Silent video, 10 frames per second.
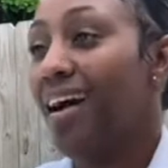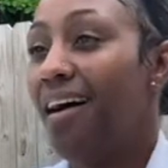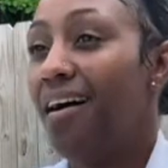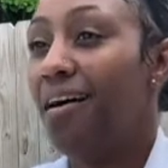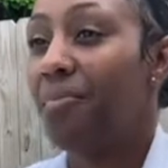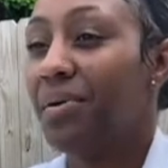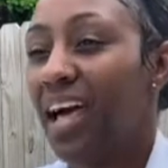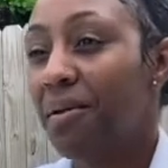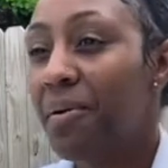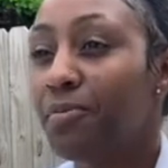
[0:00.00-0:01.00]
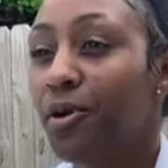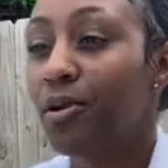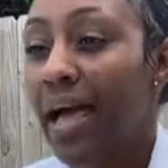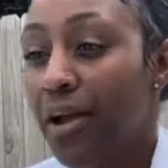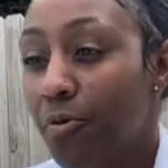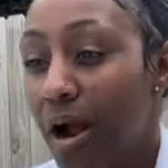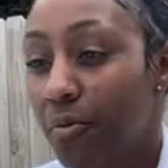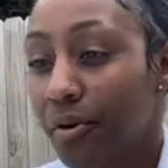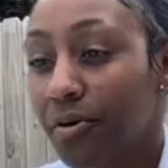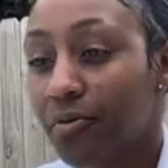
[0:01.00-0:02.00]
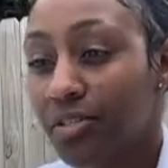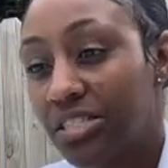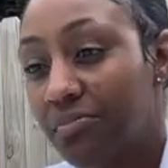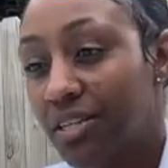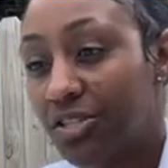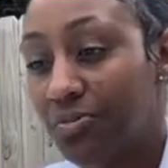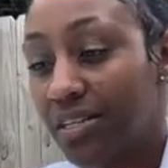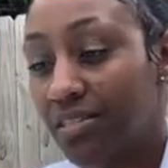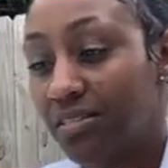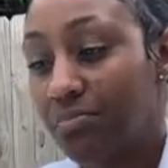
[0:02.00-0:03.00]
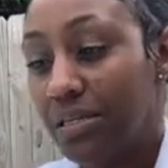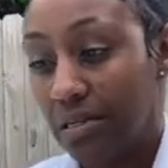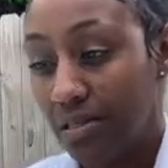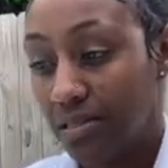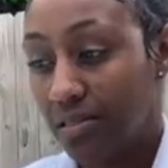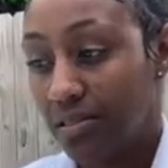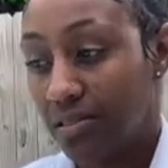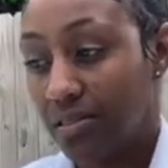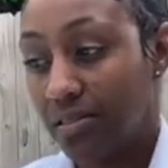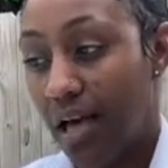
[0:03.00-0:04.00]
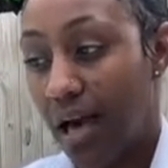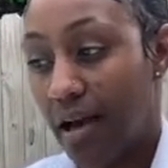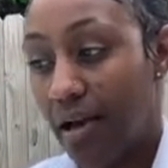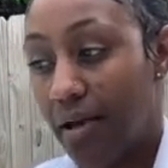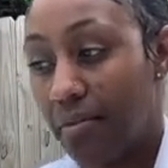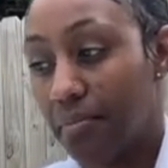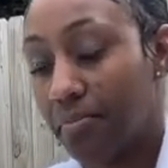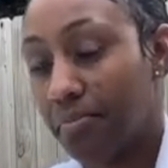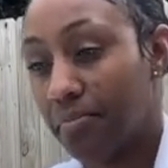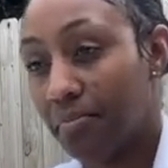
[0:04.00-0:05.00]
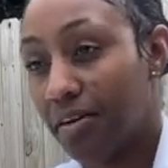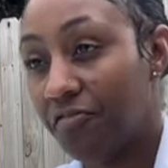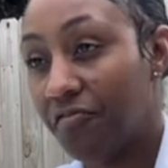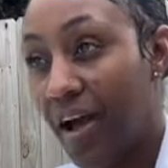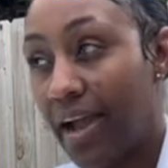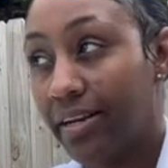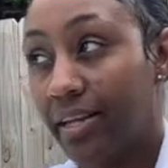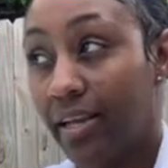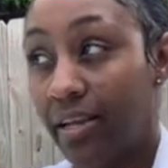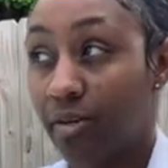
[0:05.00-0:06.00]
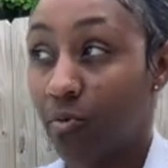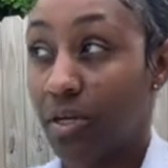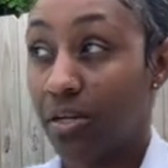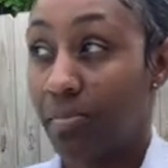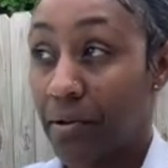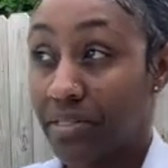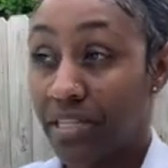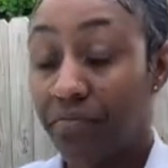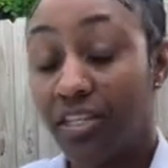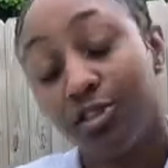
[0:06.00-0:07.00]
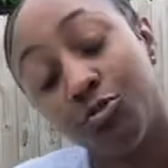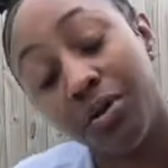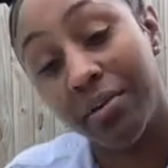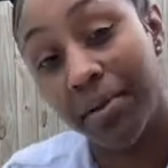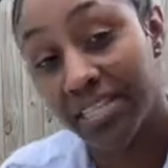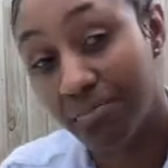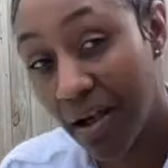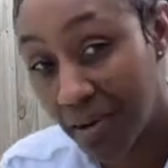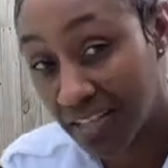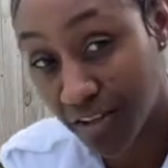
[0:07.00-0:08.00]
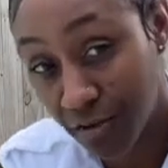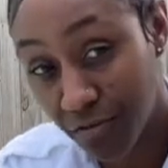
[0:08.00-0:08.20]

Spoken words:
A lot of people don't like where I work, which is Metro West, because mm-hmm. I'm confined in with about 72 inmates by myself.